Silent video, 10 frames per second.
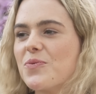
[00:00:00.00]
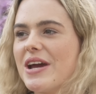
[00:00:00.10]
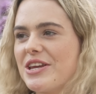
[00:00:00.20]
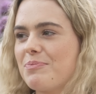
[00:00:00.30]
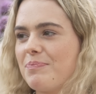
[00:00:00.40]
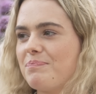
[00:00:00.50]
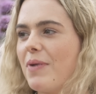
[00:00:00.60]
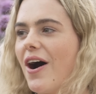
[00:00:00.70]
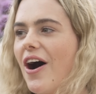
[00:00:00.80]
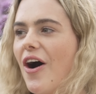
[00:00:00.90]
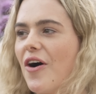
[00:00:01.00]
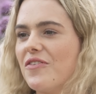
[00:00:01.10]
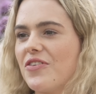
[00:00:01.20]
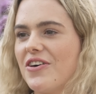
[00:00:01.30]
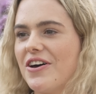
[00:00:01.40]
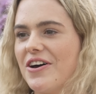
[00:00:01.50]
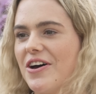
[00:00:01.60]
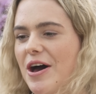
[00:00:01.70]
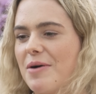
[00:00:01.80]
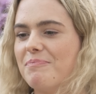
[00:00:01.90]
which part of
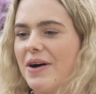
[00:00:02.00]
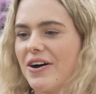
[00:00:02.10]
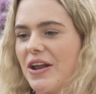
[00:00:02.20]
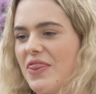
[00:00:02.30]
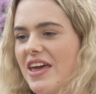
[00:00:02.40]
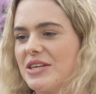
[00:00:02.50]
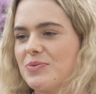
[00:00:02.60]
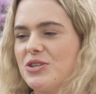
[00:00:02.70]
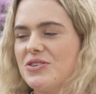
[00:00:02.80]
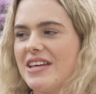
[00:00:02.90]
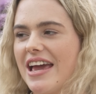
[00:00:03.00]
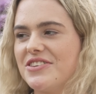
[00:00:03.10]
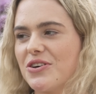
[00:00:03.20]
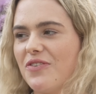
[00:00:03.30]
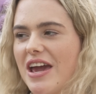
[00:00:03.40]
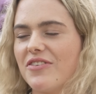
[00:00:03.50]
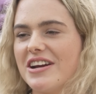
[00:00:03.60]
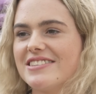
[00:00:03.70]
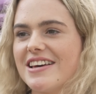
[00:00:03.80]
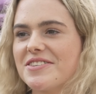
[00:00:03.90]
the barn and things would you say is your
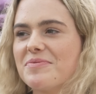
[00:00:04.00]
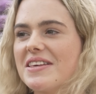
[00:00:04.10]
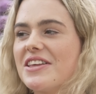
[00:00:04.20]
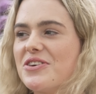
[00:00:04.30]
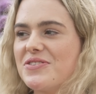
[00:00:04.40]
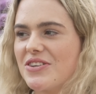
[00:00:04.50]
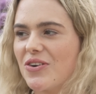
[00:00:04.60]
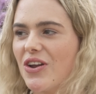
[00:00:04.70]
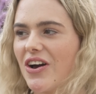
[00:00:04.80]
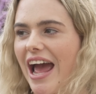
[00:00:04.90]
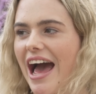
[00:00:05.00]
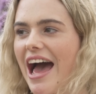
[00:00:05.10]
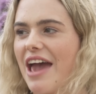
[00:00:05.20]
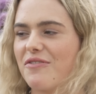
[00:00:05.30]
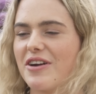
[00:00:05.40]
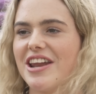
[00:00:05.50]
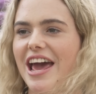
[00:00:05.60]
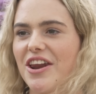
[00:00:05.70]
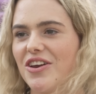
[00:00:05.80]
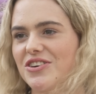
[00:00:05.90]
favourite? Is there something that you still look at every
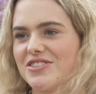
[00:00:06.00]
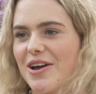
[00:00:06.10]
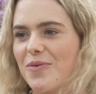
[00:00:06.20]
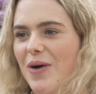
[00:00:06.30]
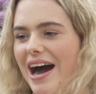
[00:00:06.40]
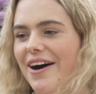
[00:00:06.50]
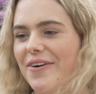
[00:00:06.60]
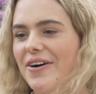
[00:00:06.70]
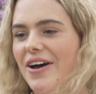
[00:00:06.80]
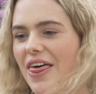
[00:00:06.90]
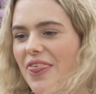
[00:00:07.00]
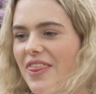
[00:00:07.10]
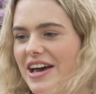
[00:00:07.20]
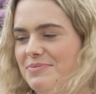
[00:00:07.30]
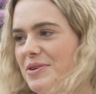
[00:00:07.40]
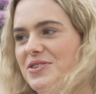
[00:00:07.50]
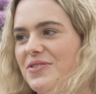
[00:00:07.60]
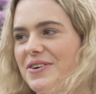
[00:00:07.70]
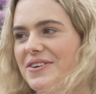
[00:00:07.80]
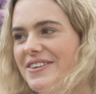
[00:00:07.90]
day and you're just like, wow, that is beautiful?